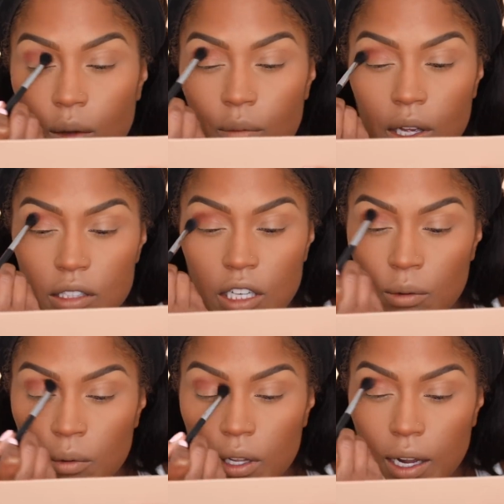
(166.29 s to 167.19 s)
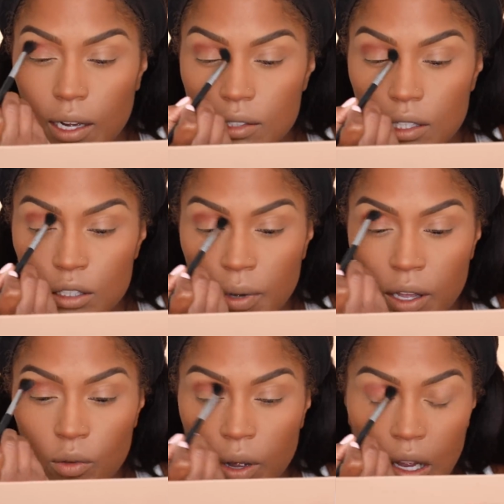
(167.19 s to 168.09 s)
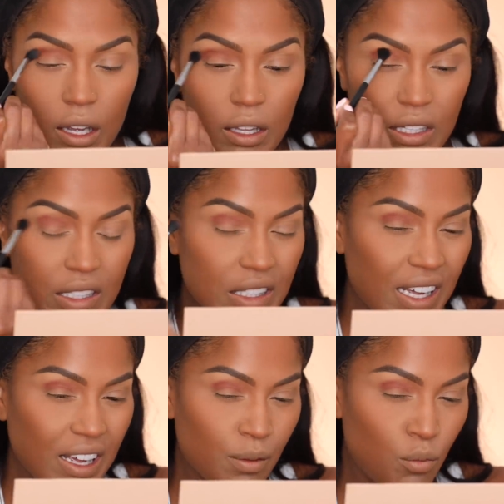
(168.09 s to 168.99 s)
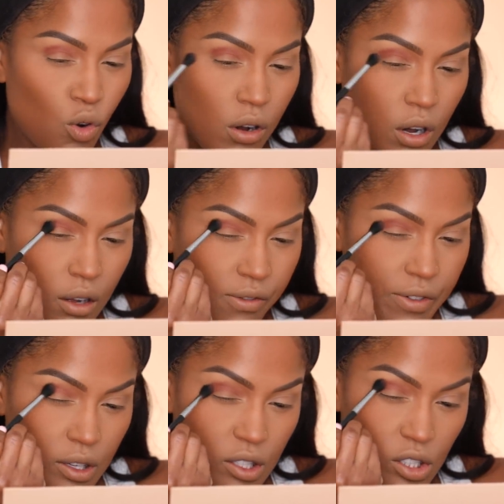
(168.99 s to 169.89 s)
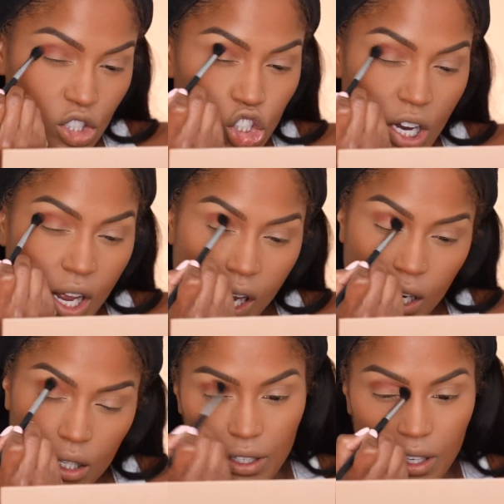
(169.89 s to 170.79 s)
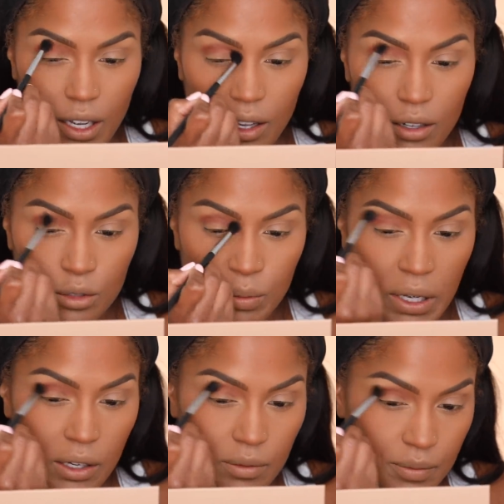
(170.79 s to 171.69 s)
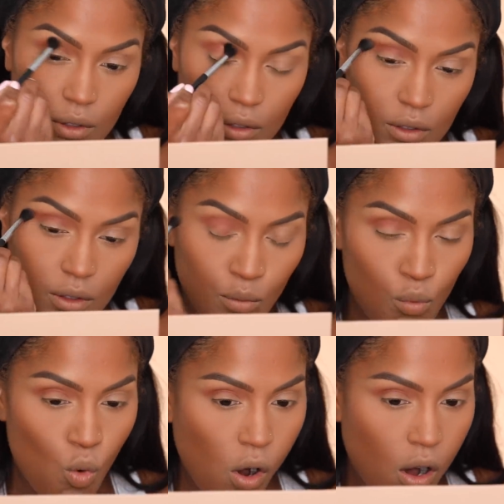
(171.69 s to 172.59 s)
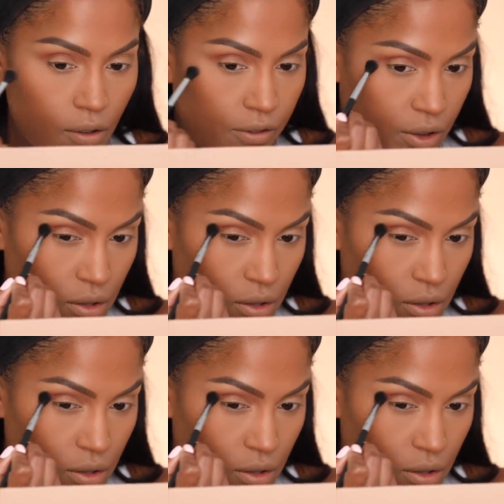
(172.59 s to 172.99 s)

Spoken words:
I'm like terrible at accents, by the way. This is like a mauve shade. Yeah, that was bad. Mauve.